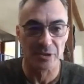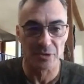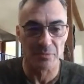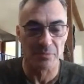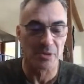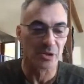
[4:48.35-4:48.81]

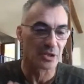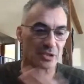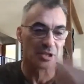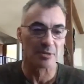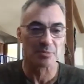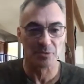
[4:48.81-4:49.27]
there's a
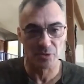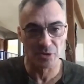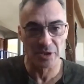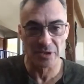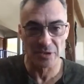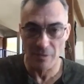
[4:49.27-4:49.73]
million types of
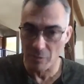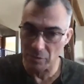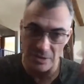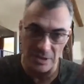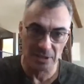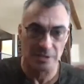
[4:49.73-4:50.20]
trees.
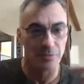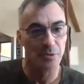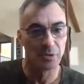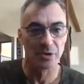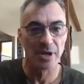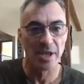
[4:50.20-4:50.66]
Everyone's got a
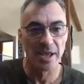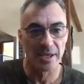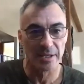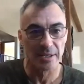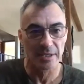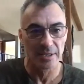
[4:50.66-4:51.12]
different one in their
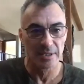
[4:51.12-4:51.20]
head.